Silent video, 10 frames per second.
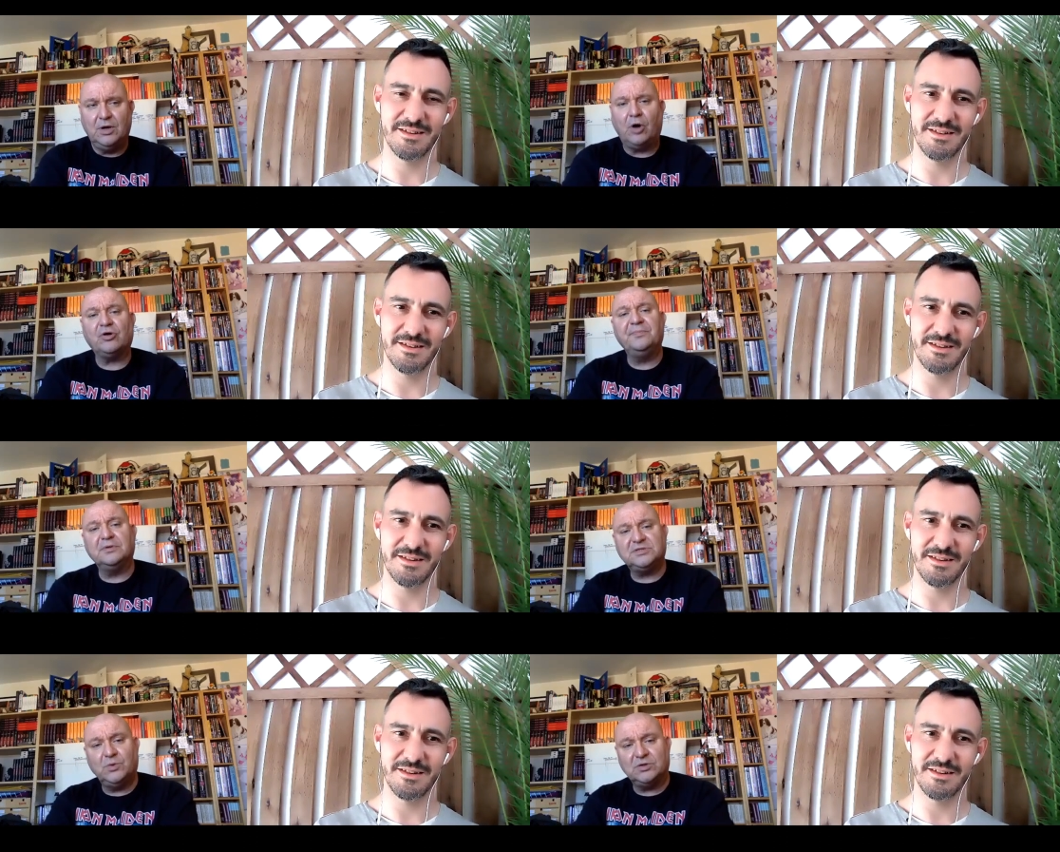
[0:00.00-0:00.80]

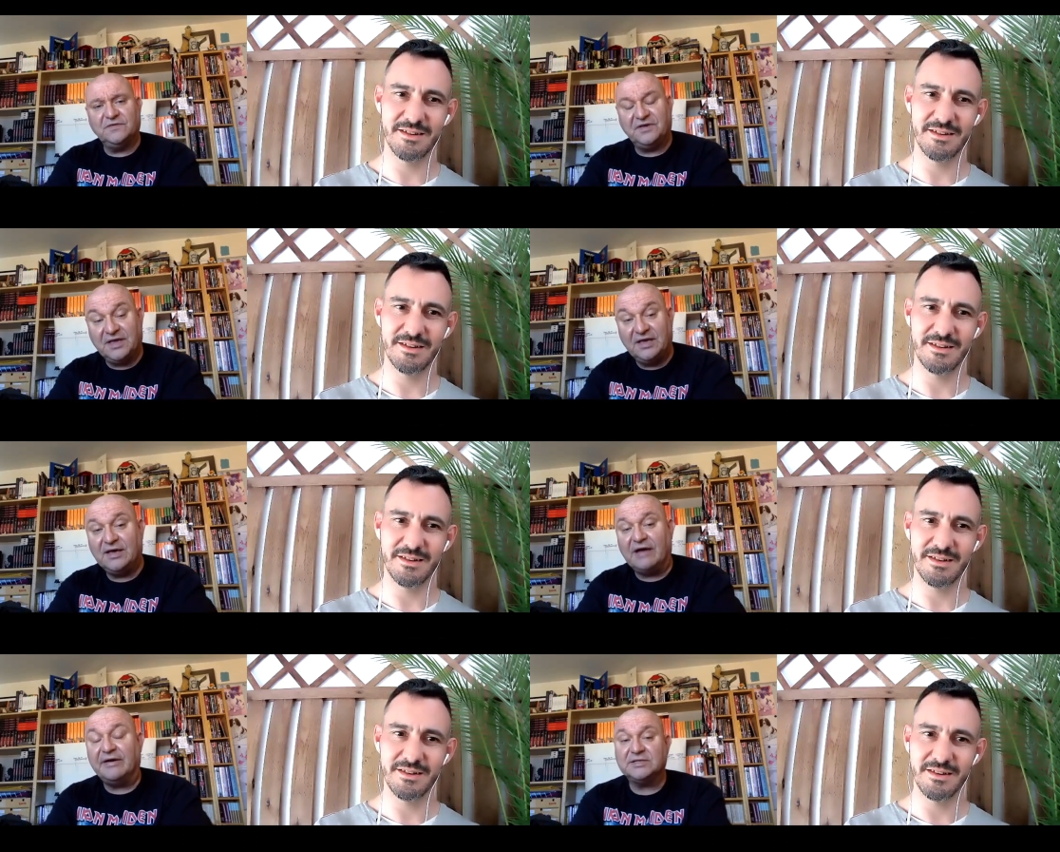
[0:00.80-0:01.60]
Speaker 1: horrible to one of the key
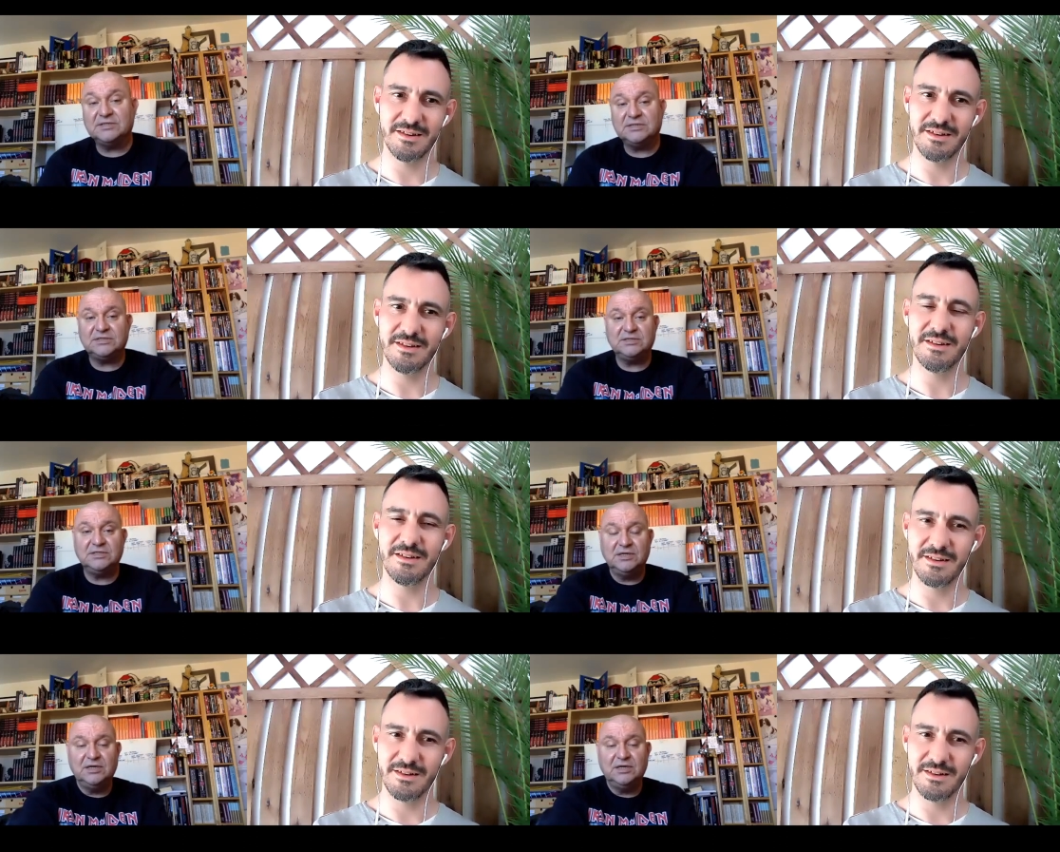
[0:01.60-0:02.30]
characters,